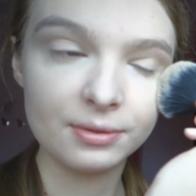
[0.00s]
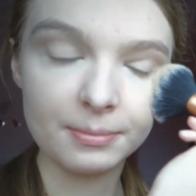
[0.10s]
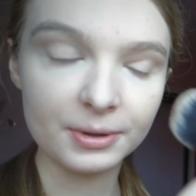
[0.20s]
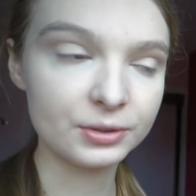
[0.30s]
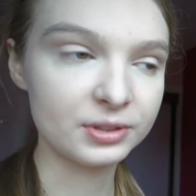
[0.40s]

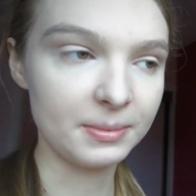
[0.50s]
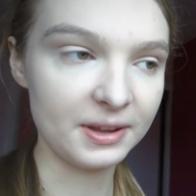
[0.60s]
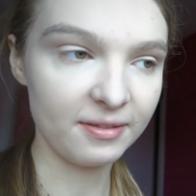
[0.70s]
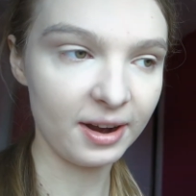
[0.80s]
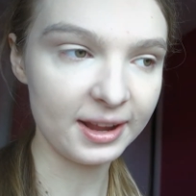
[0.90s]
But also
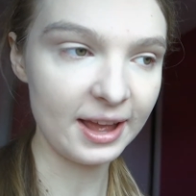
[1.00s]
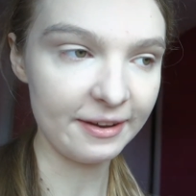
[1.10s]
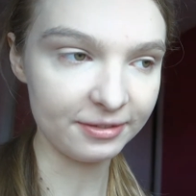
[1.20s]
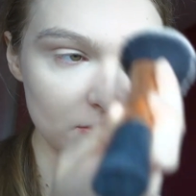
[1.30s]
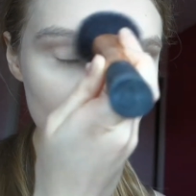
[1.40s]
being very
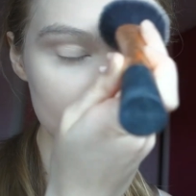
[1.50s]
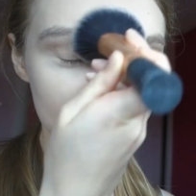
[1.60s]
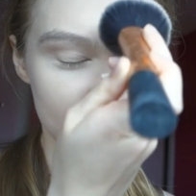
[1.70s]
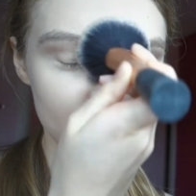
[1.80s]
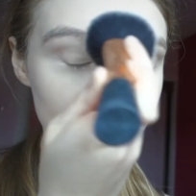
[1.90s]
careful not
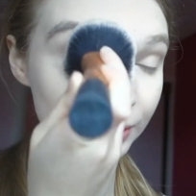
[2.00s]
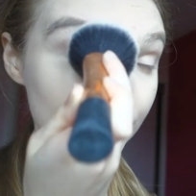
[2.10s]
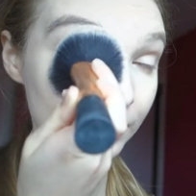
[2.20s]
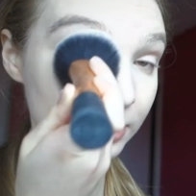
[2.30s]
to